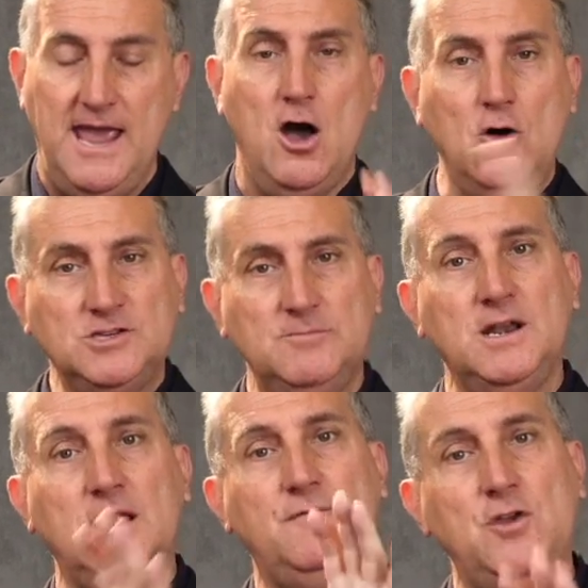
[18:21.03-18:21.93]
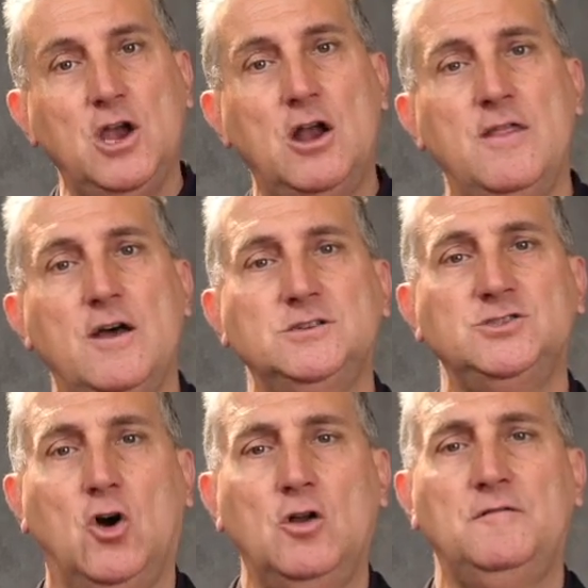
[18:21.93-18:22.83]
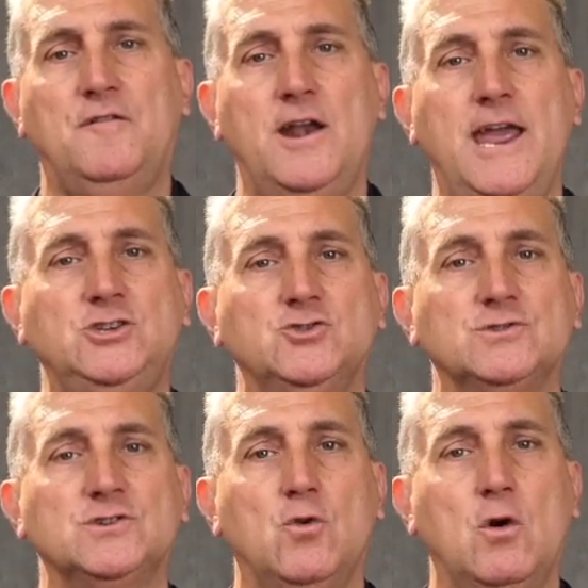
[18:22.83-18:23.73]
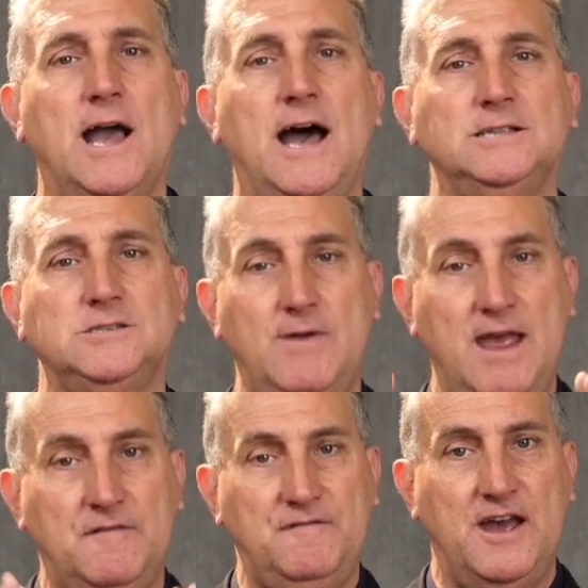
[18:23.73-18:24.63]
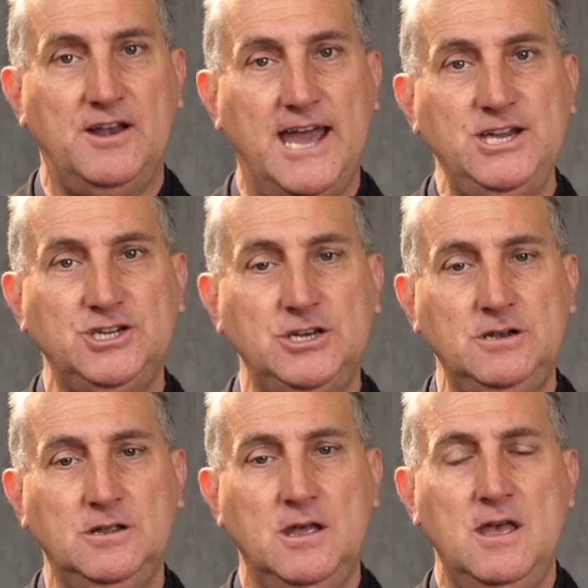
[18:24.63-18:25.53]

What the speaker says: And ultimately, if you go to those non-financial scorecards around foundation,